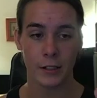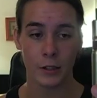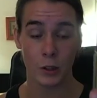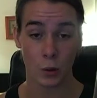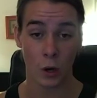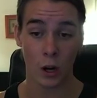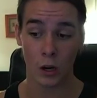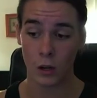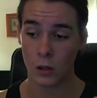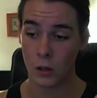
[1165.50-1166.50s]
draw,
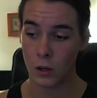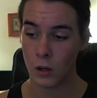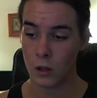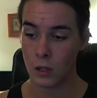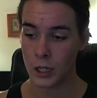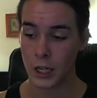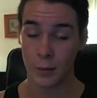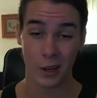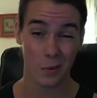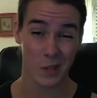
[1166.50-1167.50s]

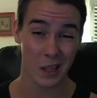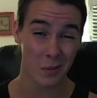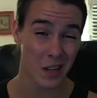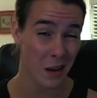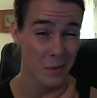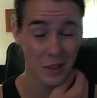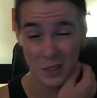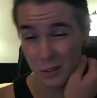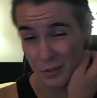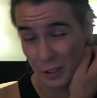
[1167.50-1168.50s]
coming up sometime in the
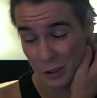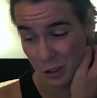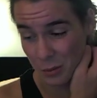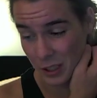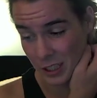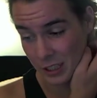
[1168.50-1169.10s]
near future. But